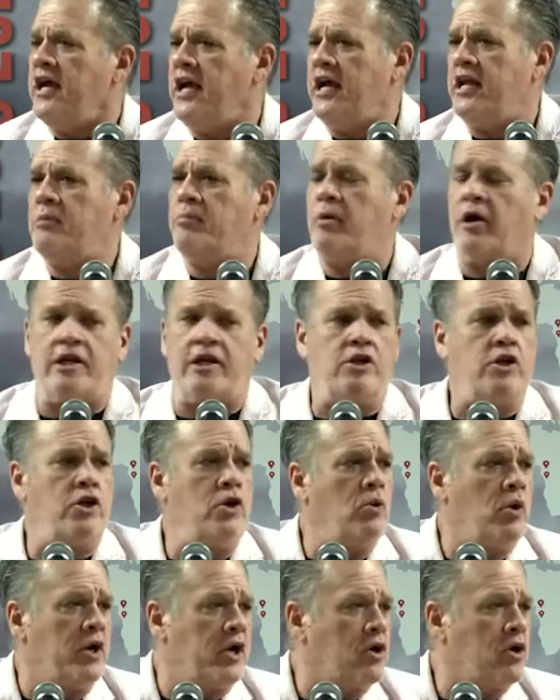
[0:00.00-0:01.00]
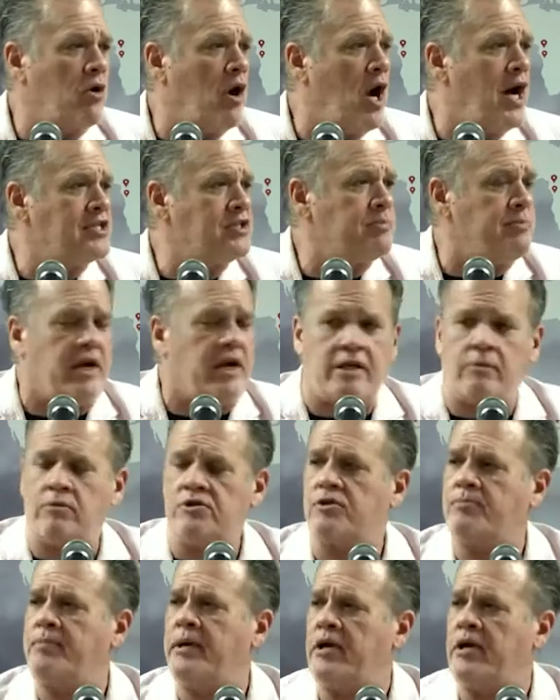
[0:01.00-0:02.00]
Anybody knew what a cross meant. It
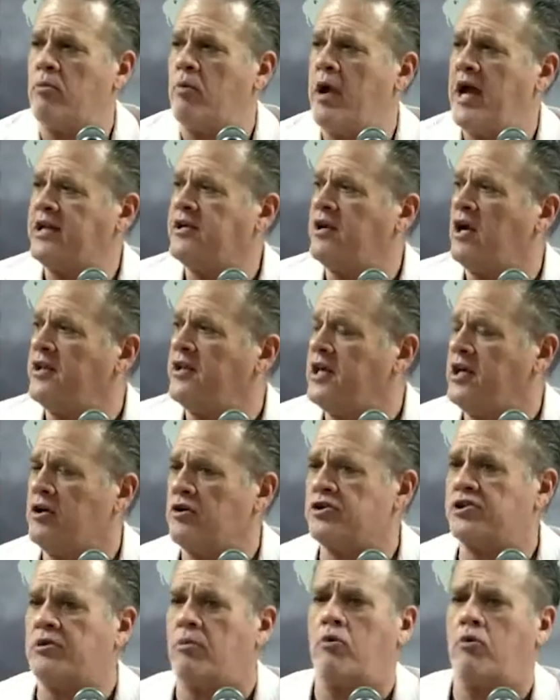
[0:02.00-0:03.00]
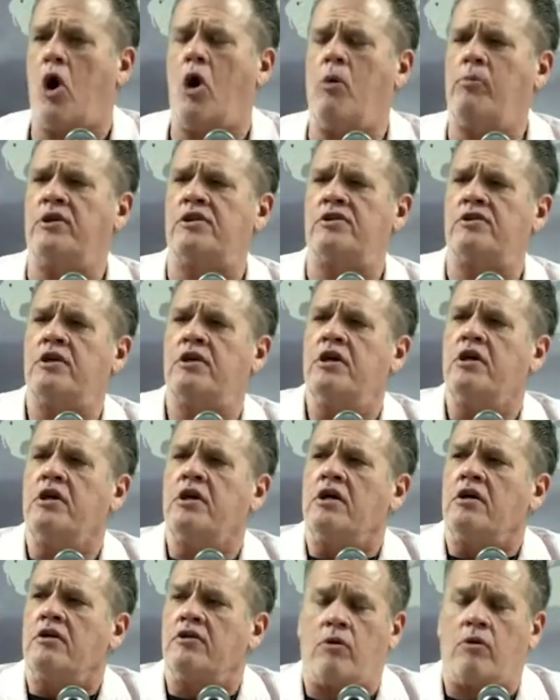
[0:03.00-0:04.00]
was being erected on the hills. The
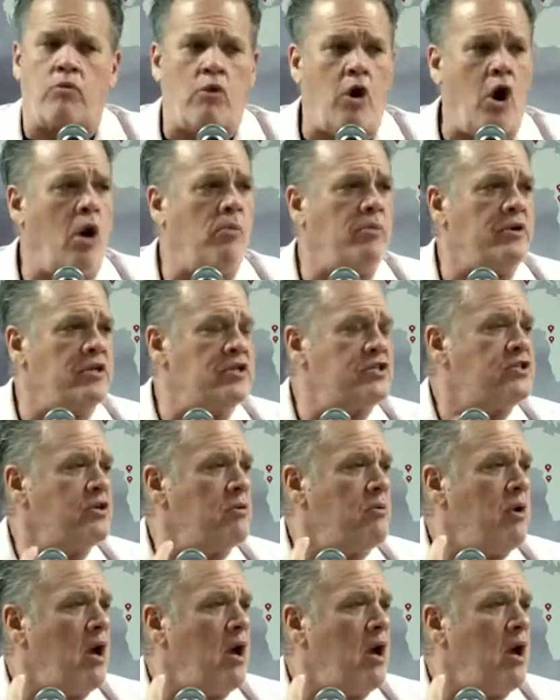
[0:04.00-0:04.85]
Romans